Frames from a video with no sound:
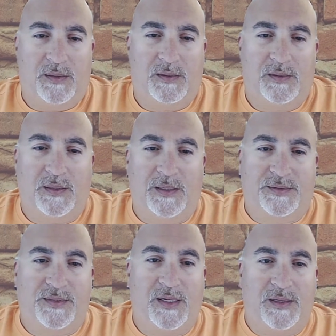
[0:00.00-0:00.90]

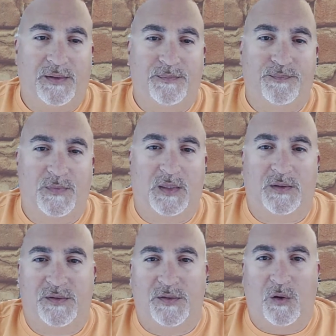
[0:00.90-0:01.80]
gets hit.
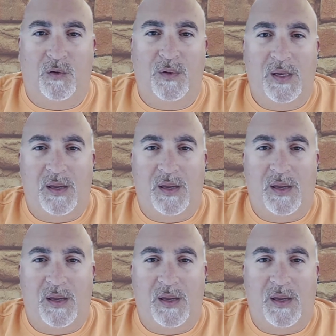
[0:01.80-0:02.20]
So